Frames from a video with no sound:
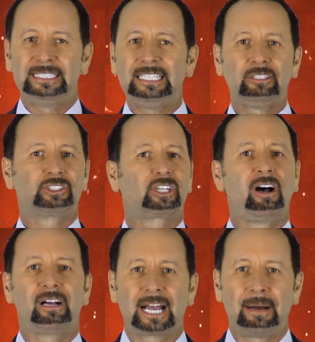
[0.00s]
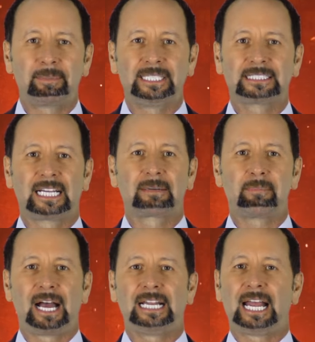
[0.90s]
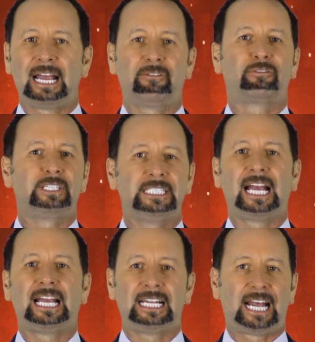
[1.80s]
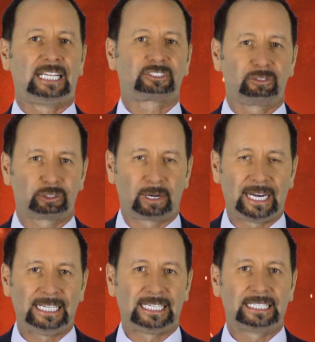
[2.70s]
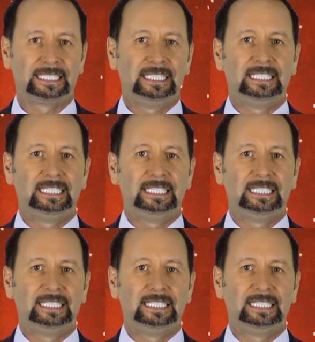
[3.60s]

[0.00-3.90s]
Dealers call companies like mine every day and ask for training.